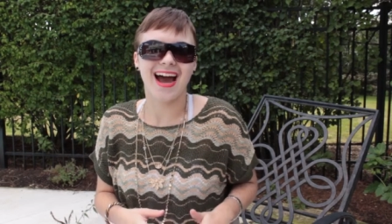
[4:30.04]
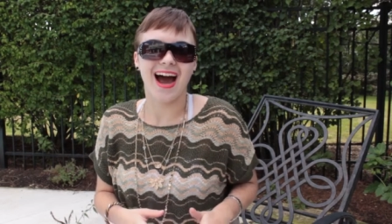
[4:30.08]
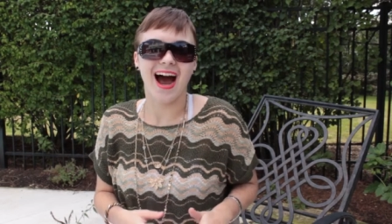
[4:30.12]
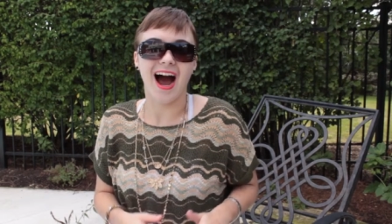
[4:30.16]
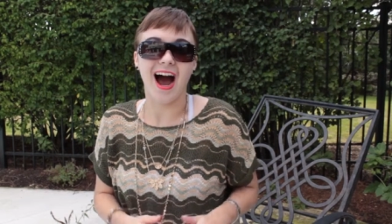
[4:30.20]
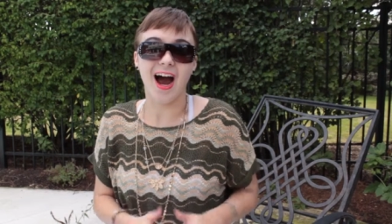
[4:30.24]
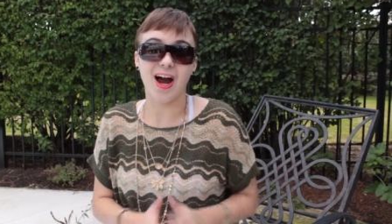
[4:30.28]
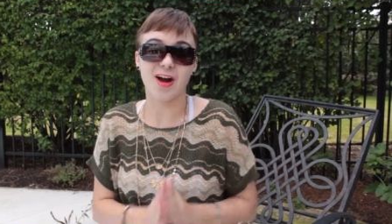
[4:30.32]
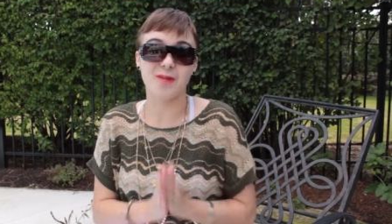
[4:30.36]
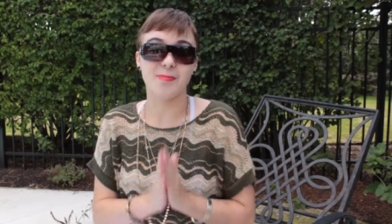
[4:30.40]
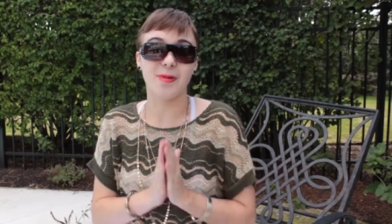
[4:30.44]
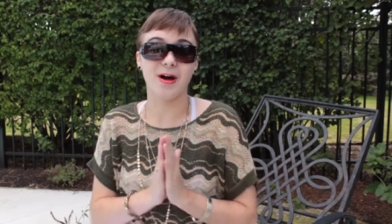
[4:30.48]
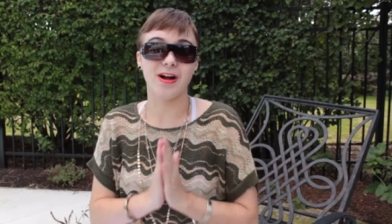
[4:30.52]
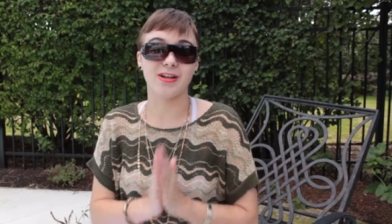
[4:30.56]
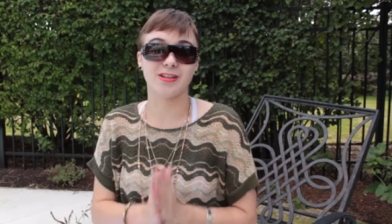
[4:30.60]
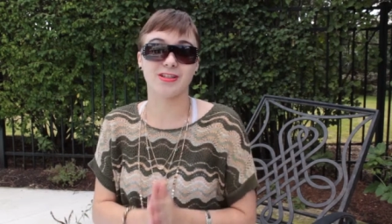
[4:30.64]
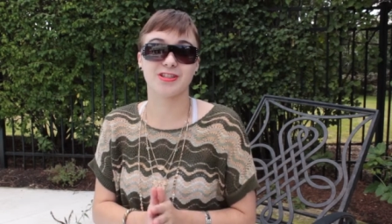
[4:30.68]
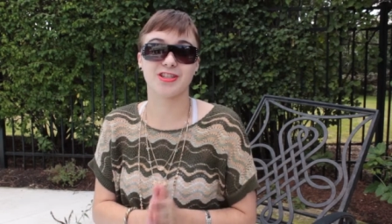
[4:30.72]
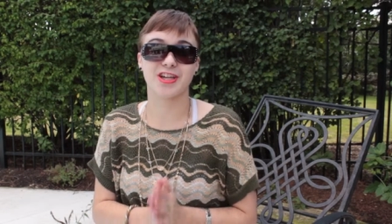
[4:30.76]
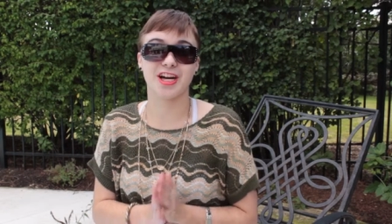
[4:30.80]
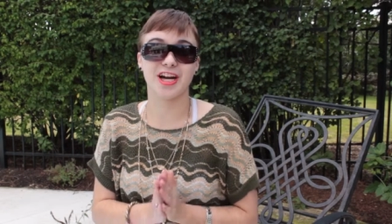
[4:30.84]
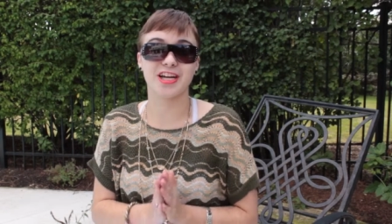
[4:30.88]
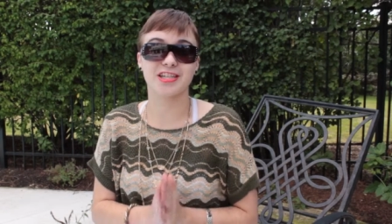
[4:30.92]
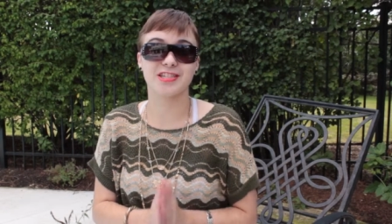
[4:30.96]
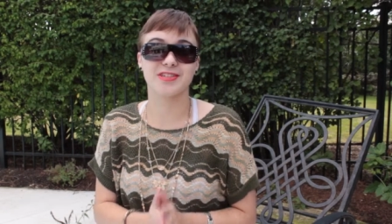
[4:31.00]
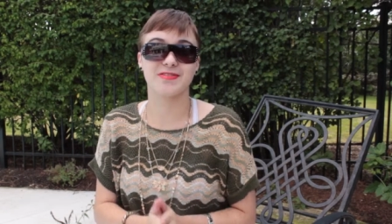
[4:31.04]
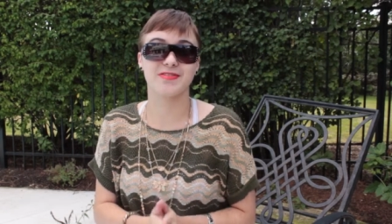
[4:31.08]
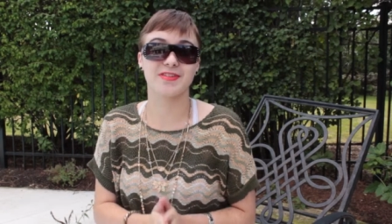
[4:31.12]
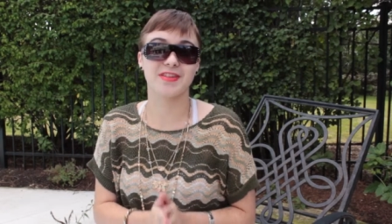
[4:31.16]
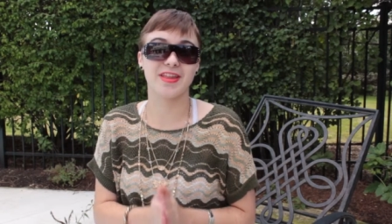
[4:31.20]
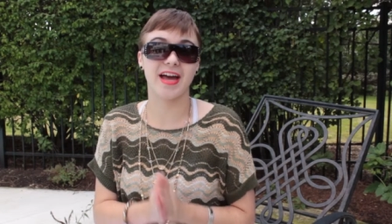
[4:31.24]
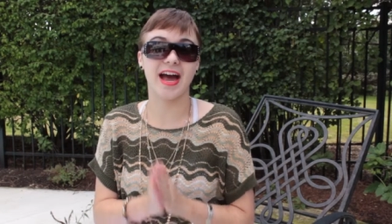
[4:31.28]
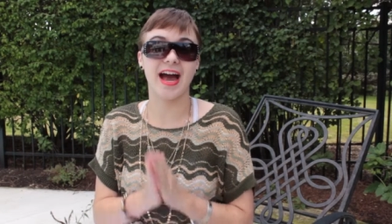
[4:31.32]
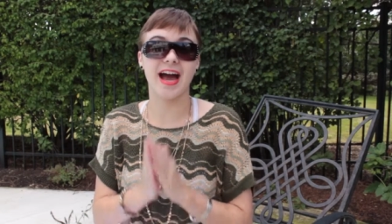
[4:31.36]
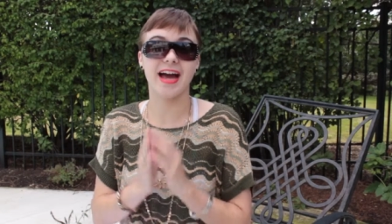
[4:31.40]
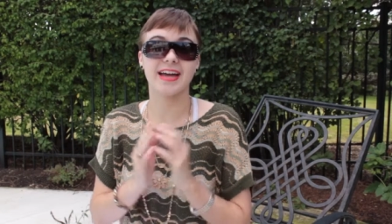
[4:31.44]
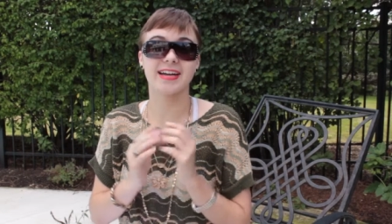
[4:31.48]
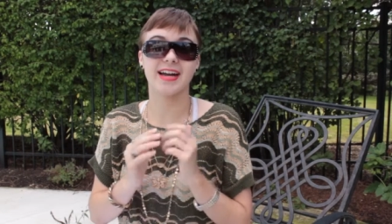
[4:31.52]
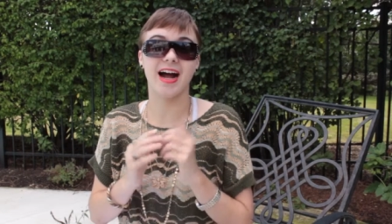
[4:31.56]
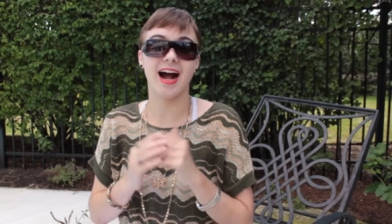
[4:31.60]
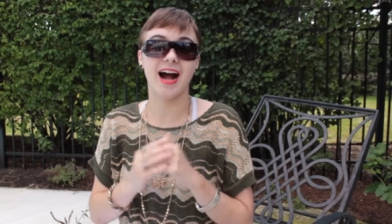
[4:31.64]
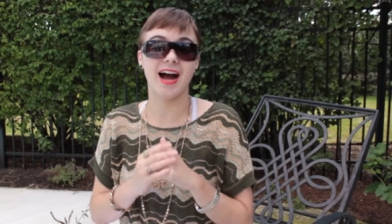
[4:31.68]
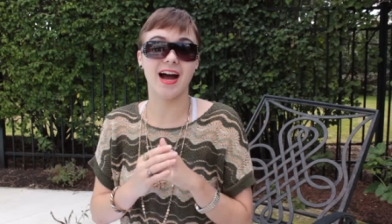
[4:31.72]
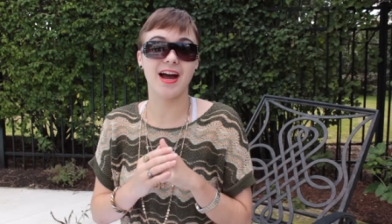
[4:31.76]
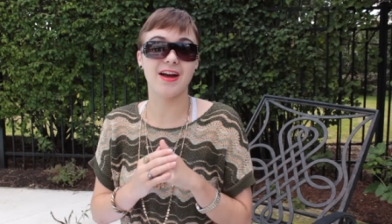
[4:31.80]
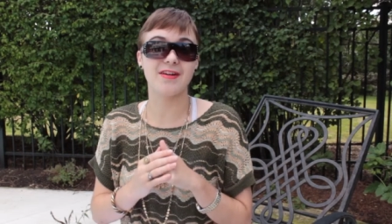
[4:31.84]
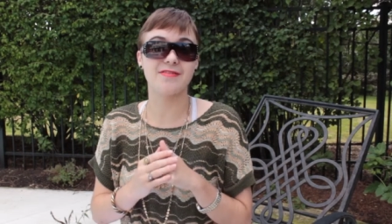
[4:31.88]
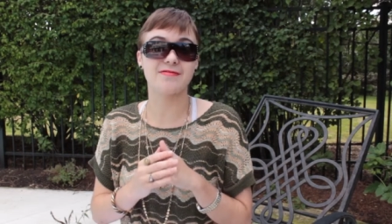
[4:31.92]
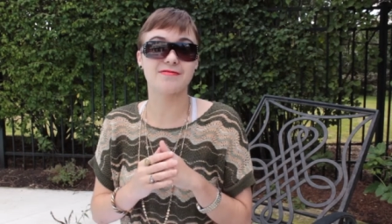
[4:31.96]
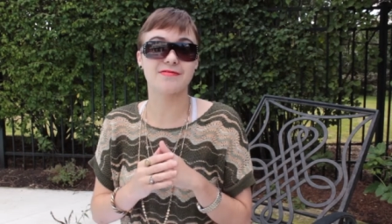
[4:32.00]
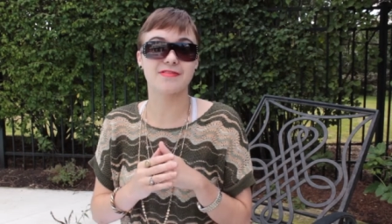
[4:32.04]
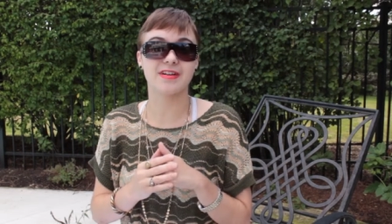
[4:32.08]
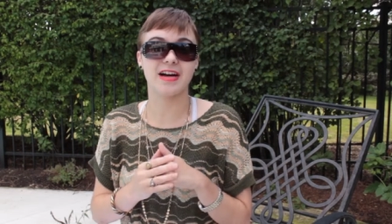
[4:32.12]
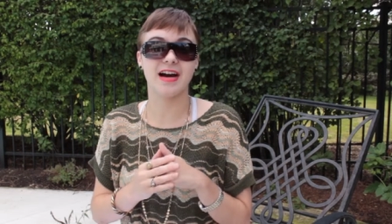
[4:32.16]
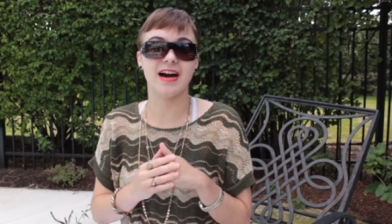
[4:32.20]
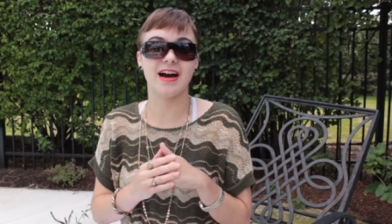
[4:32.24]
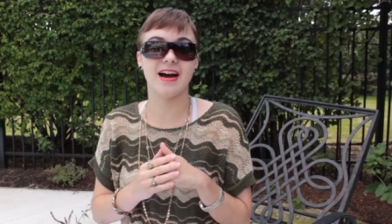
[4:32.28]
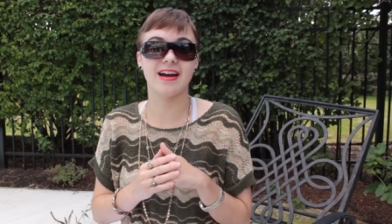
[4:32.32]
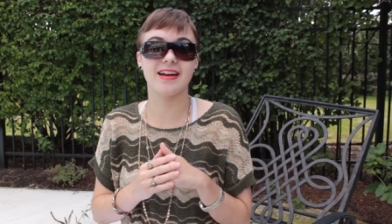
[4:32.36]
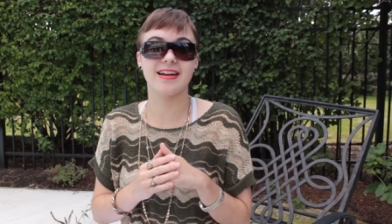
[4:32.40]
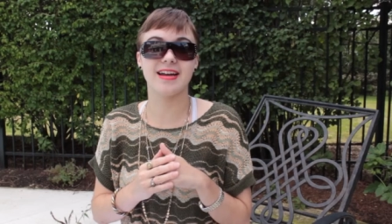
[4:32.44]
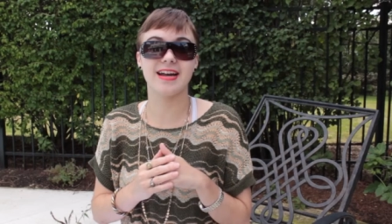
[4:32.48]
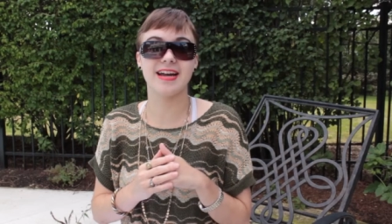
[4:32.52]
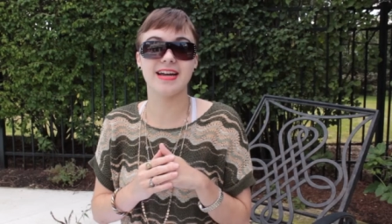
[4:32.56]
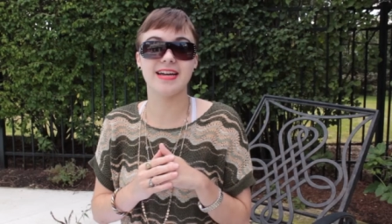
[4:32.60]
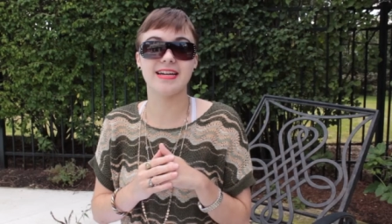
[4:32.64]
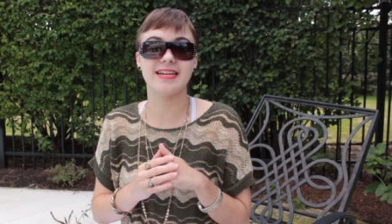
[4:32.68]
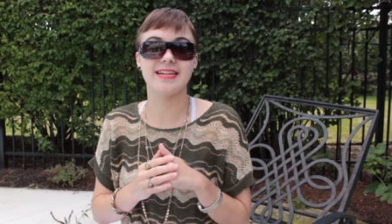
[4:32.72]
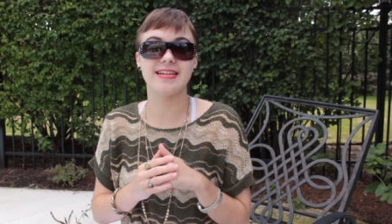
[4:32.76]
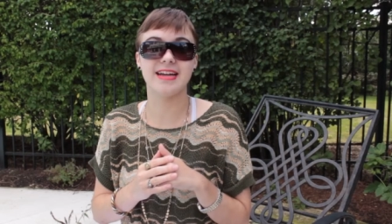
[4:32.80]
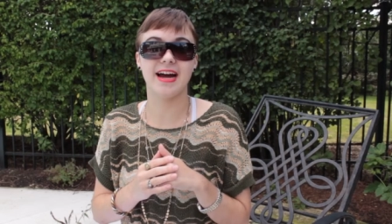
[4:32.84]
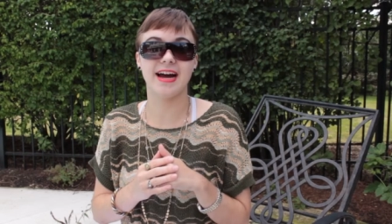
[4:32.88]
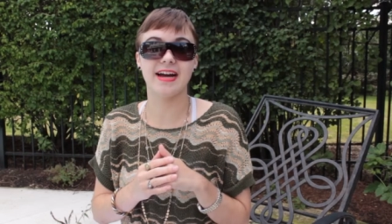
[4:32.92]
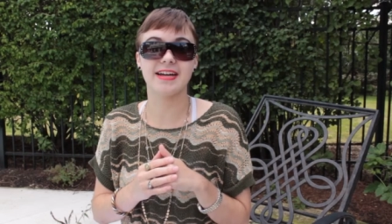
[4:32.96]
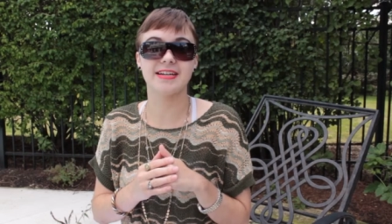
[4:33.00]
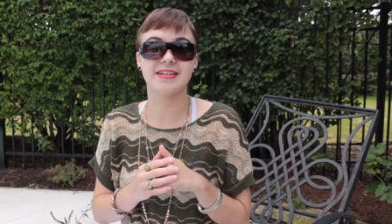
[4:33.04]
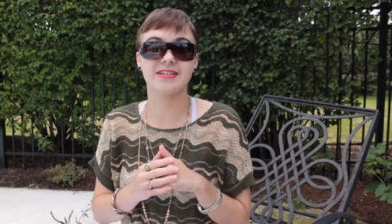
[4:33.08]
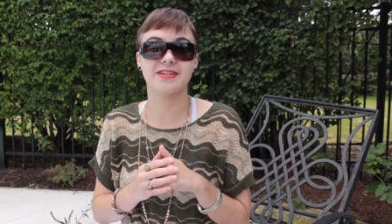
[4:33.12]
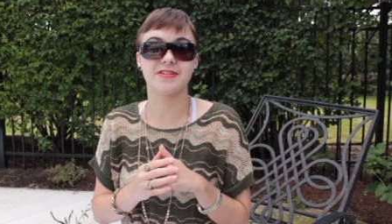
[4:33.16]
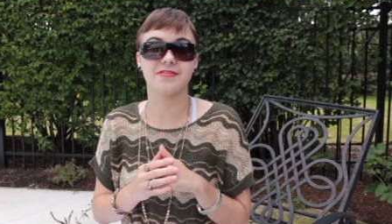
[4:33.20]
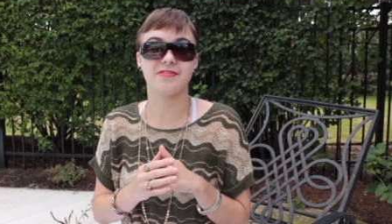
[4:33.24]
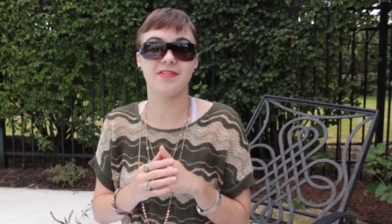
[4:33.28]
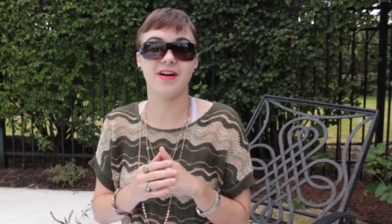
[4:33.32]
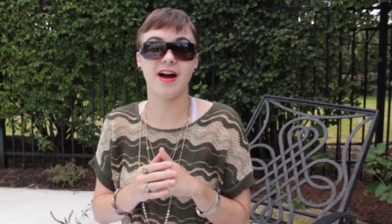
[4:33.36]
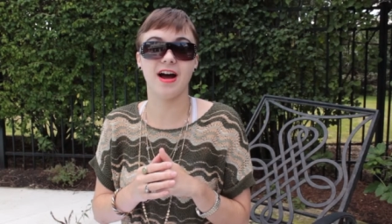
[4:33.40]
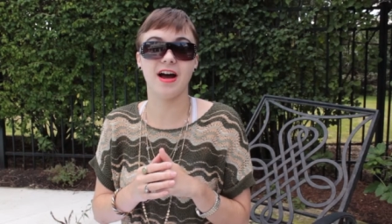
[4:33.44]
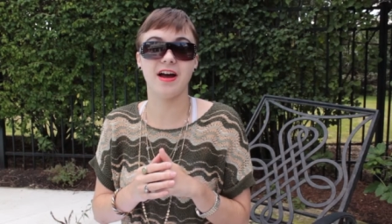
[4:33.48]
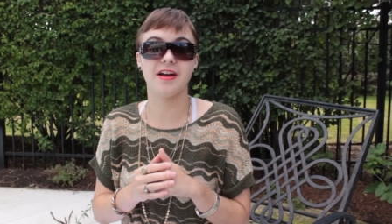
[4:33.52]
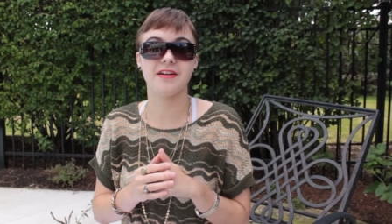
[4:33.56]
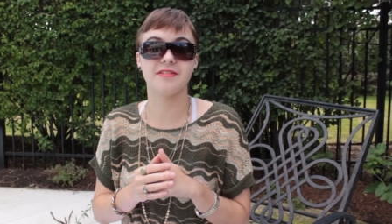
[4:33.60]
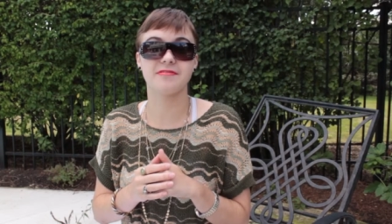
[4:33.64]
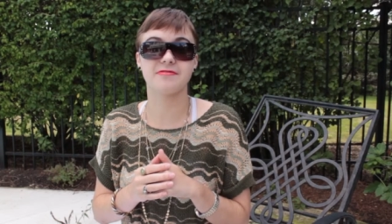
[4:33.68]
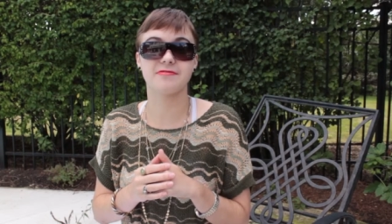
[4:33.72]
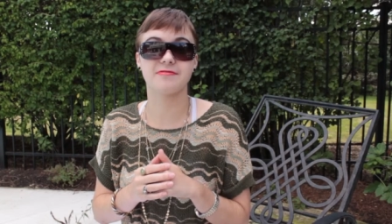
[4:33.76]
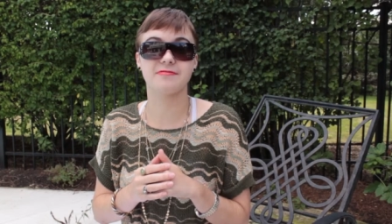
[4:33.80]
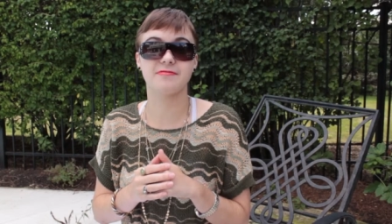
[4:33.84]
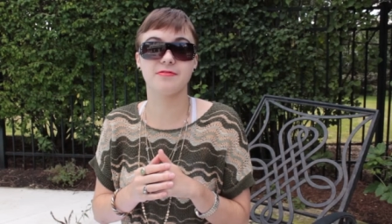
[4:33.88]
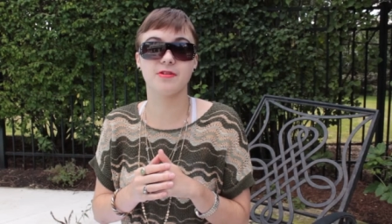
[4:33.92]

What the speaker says: I apologize for that. I've got a 9-to-5